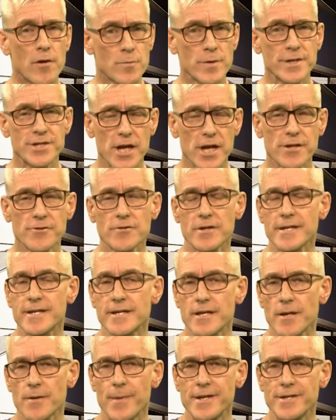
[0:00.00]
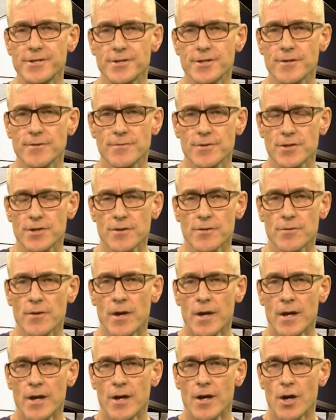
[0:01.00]
And we generally commend you to
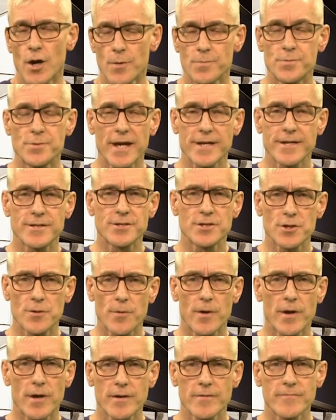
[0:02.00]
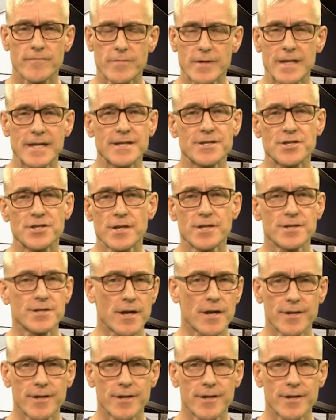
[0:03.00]
update to our releases.